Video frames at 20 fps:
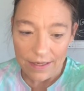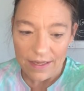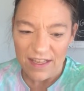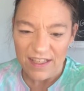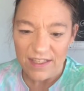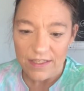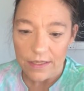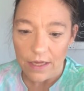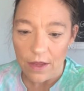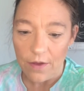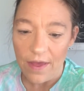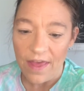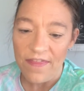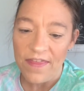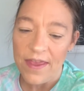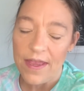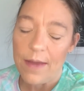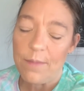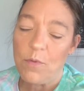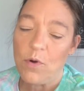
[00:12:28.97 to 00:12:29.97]
So I
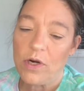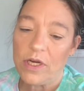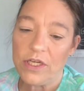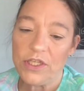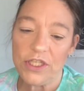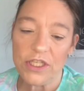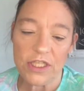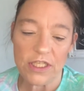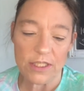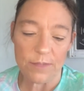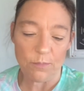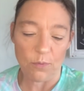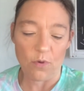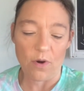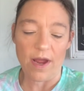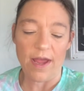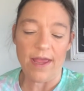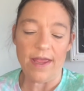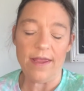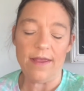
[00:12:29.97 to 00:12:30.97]
think I'm going to just
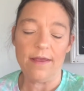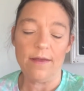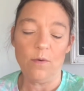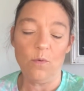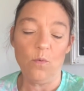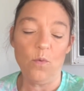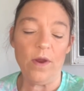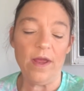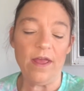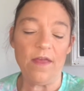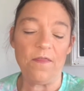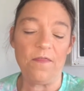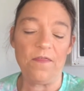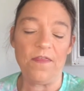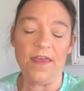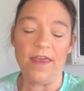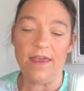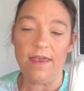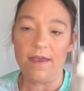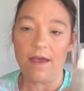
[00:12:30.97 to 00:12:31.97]
spray with
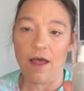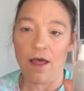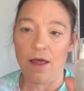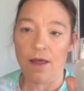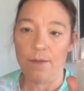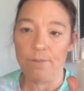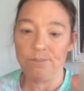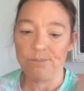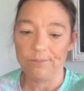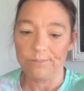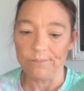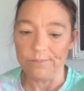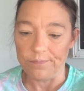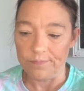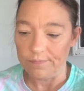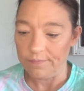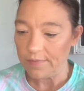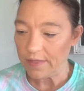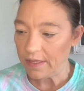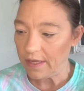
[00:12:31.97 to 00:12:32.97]
the
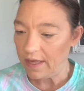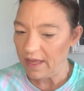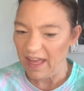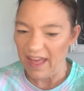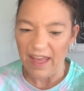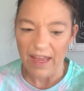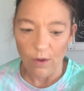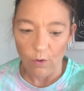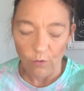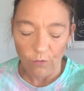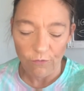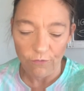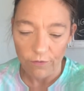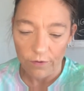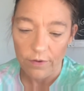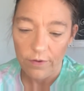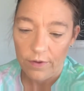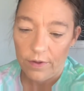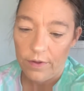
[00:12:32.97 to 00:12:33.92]
e.l.f.